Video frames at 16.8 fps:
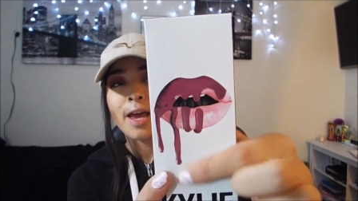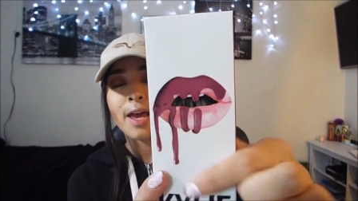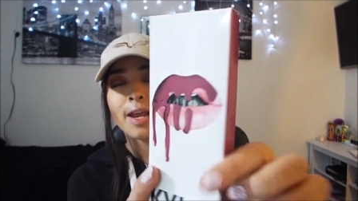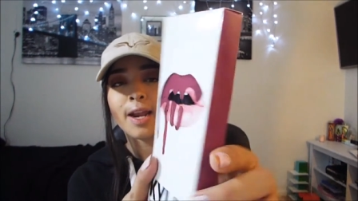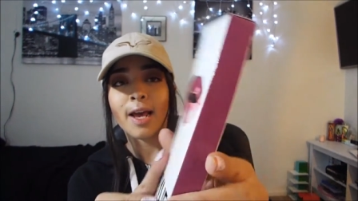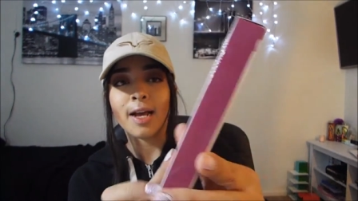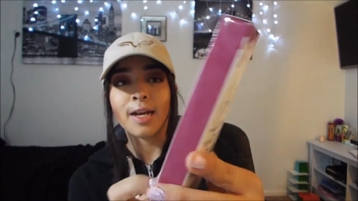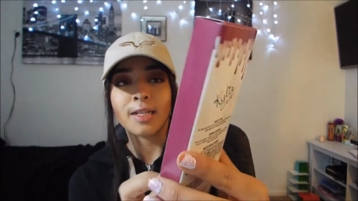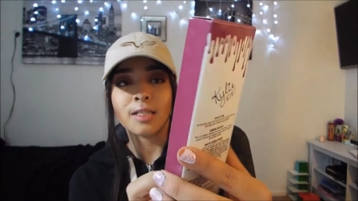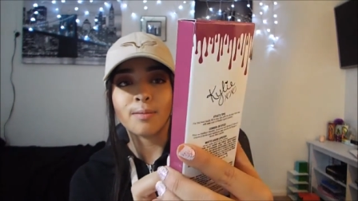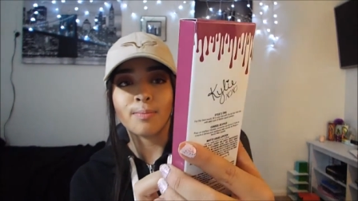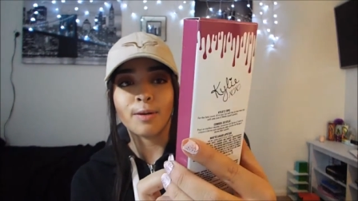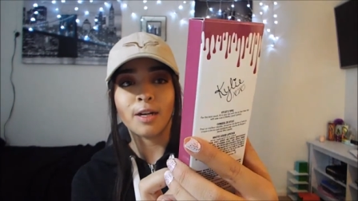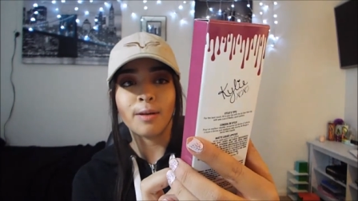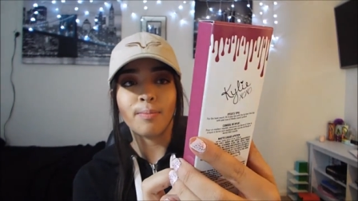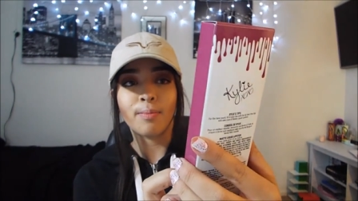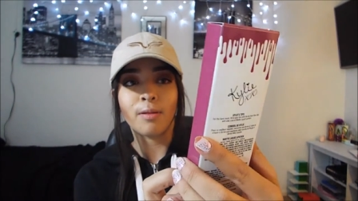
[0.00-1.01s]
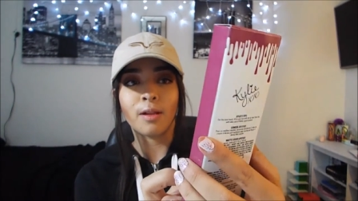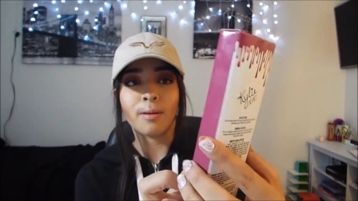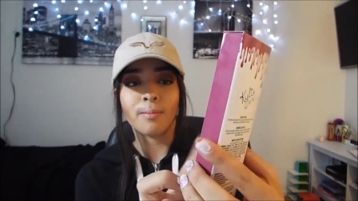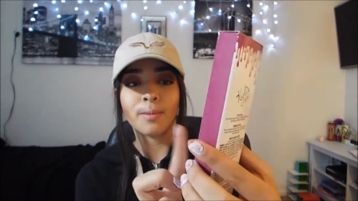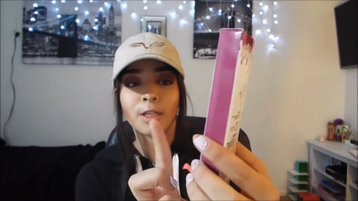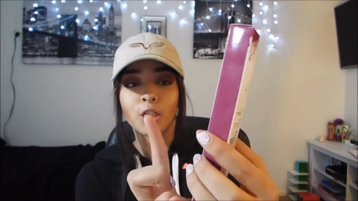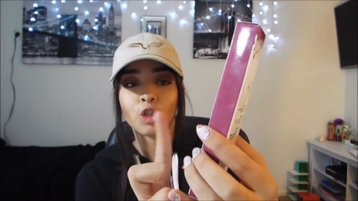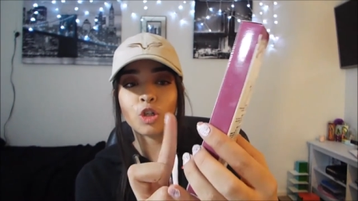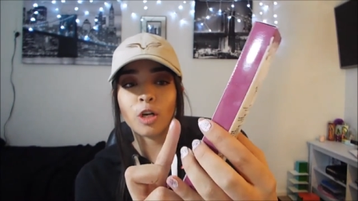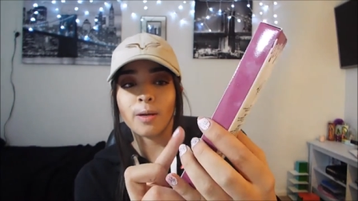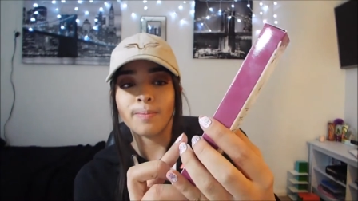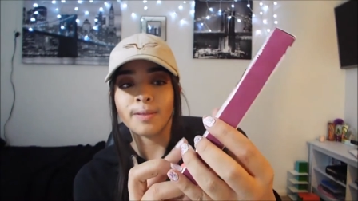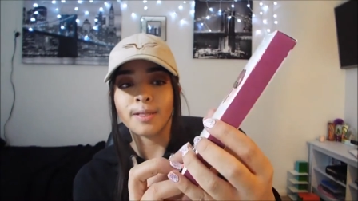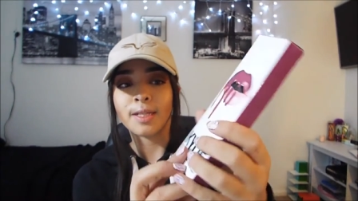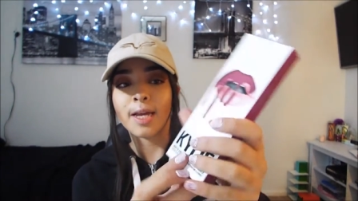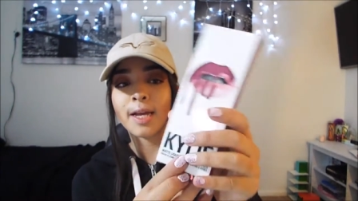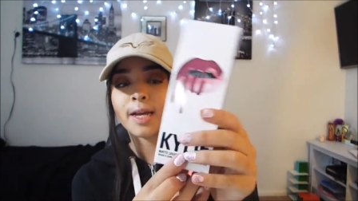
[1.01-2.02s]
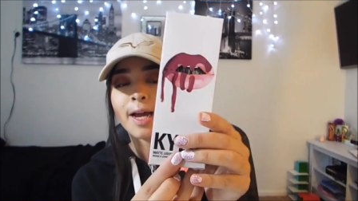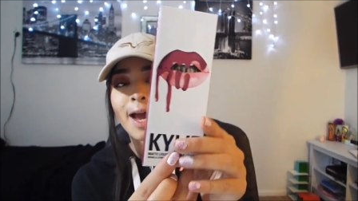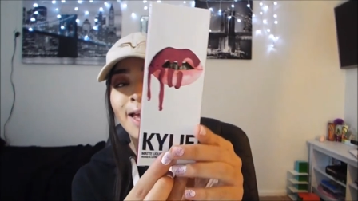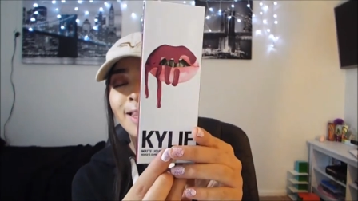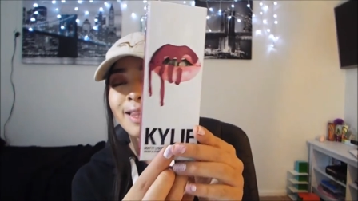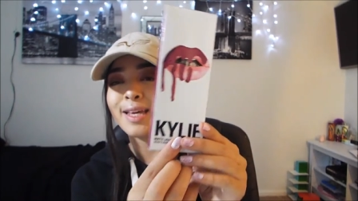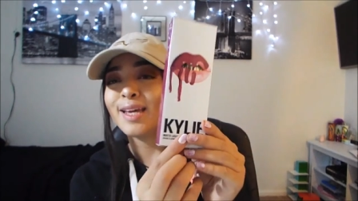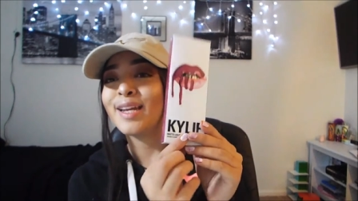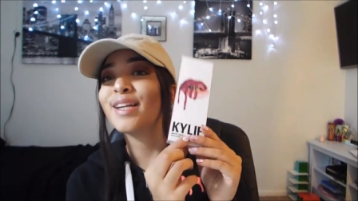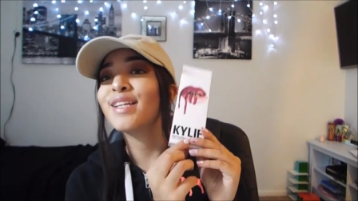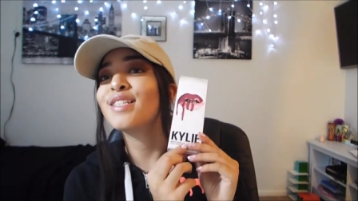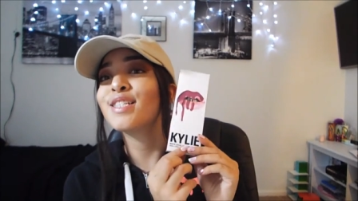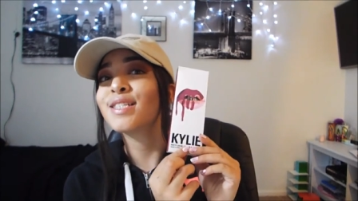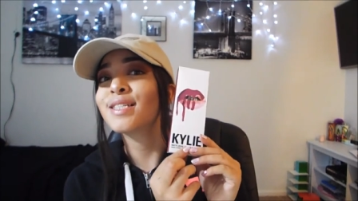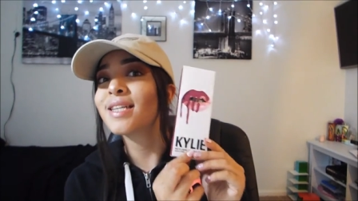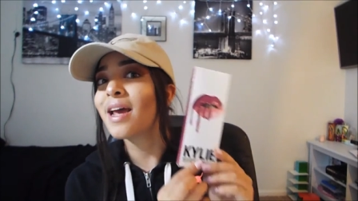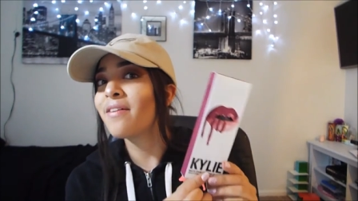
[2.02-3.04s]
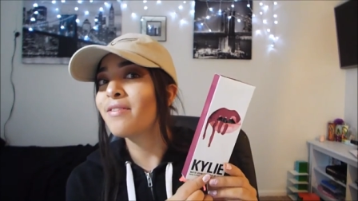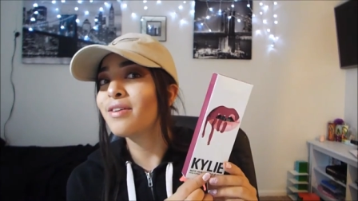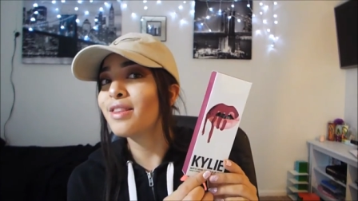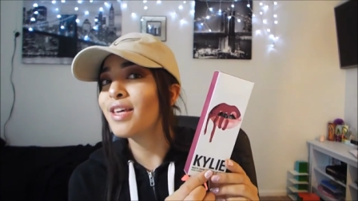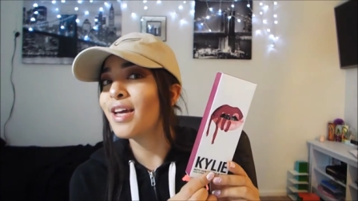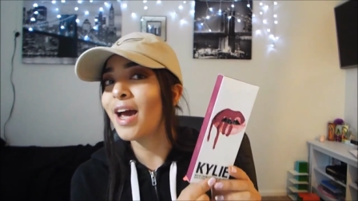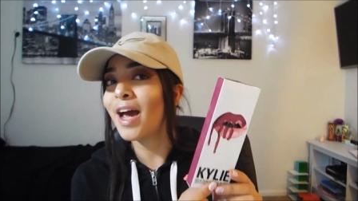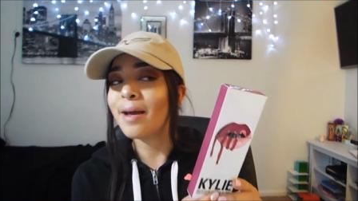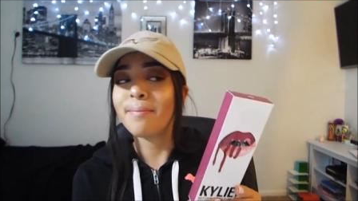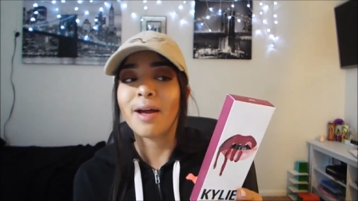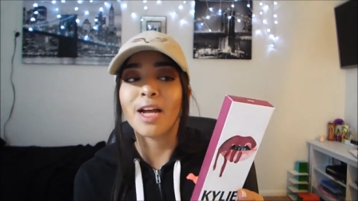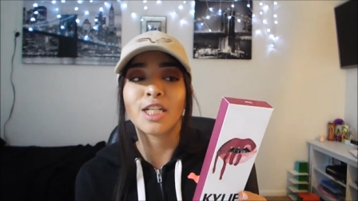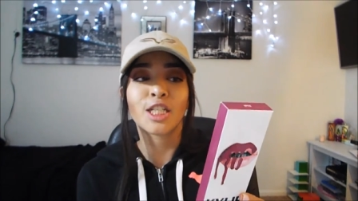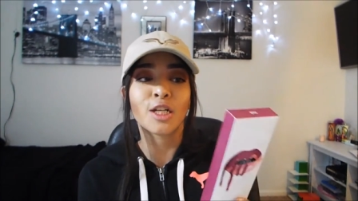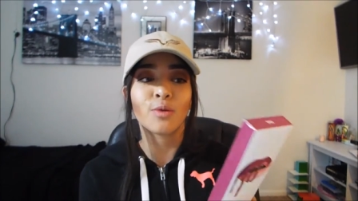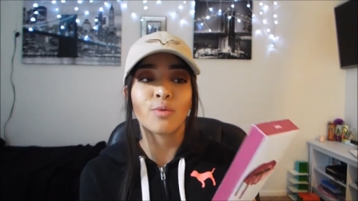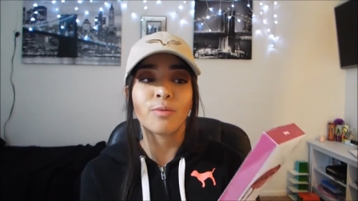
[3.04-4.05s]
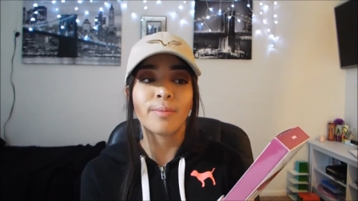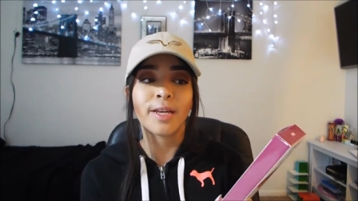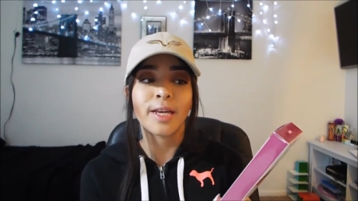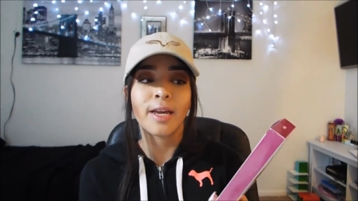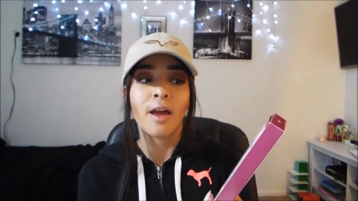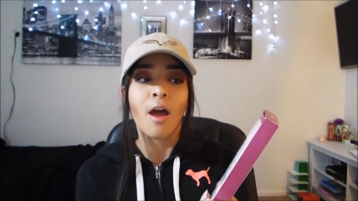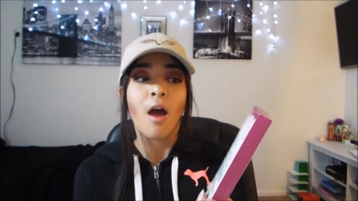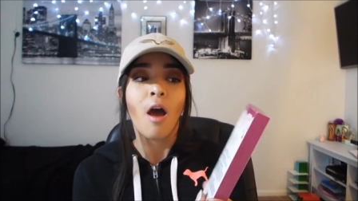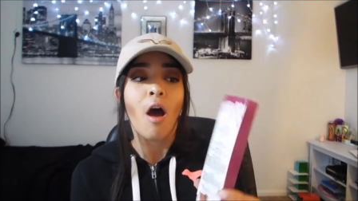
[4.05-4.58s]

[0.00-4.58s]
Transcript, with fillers: and has the pretty pluma drips and Kylie, and it's just everything I imagine it would be.